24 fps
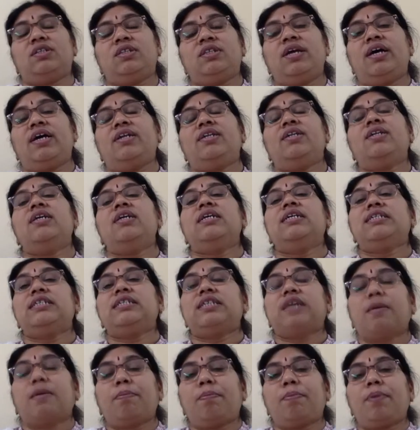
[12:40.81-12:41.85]
Then
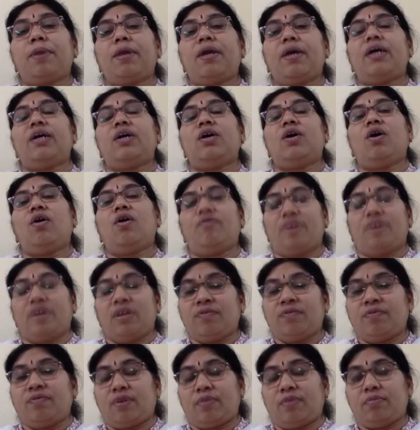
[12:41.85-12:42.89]
supply of
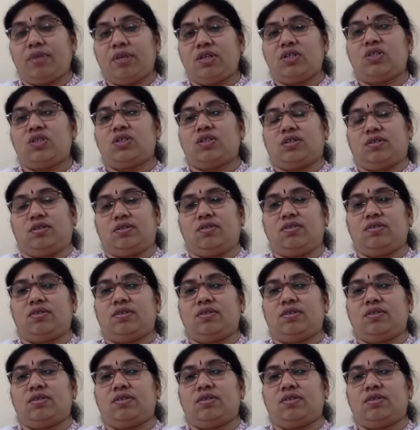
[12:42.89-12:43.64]
information,